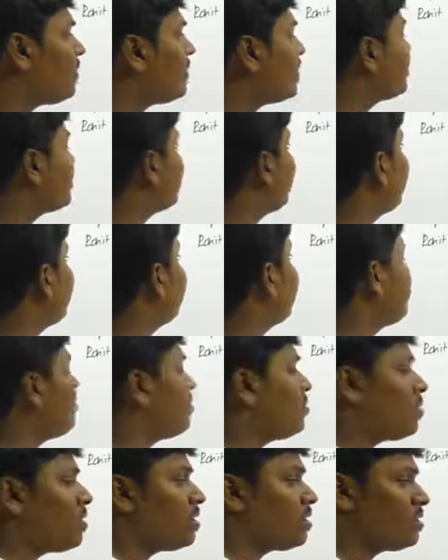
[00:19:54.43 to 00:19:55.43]
friends, let me
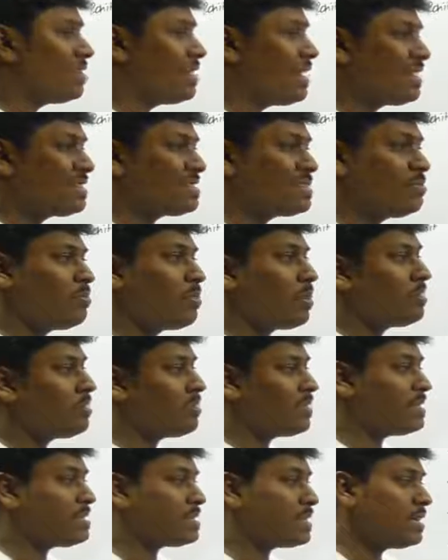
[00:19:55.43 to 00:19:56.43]
move on to the next point
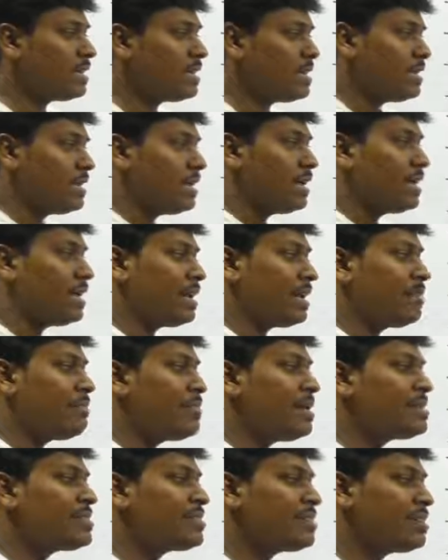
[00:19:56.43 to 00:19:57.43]
friends.
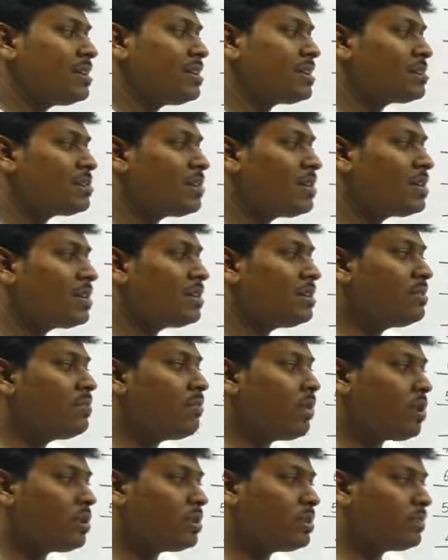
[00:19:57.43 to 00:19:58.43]
Ramesh does not live
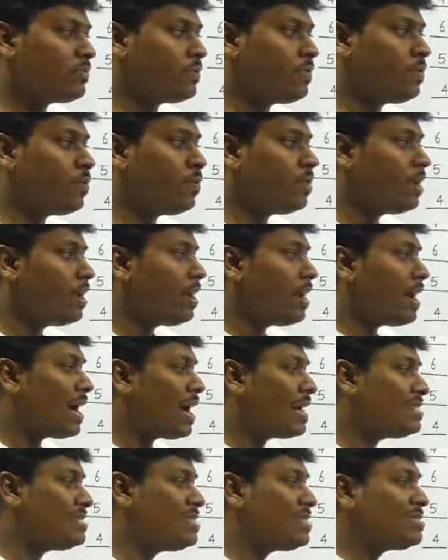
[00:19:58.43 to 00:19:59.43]
on the floor
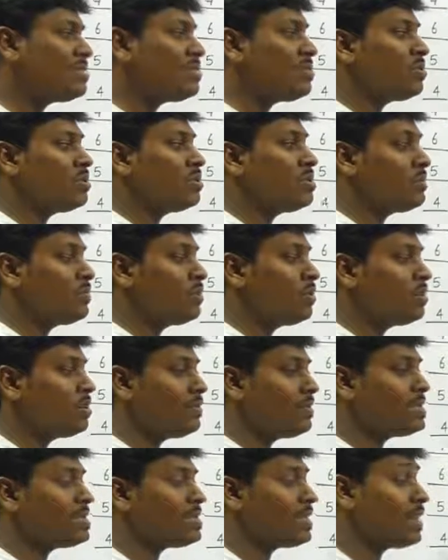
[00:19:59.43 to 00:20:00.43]
adjacent to the floor
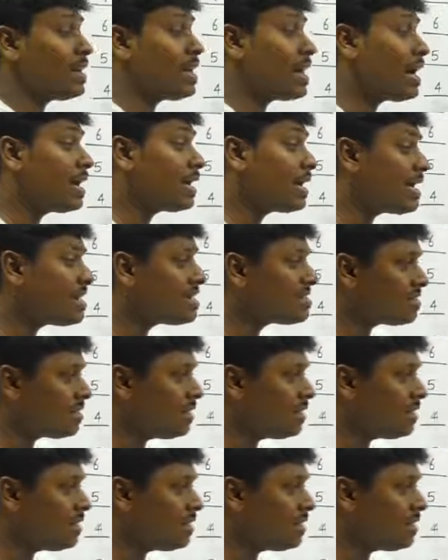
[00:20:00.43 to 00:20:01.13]
which Rakesh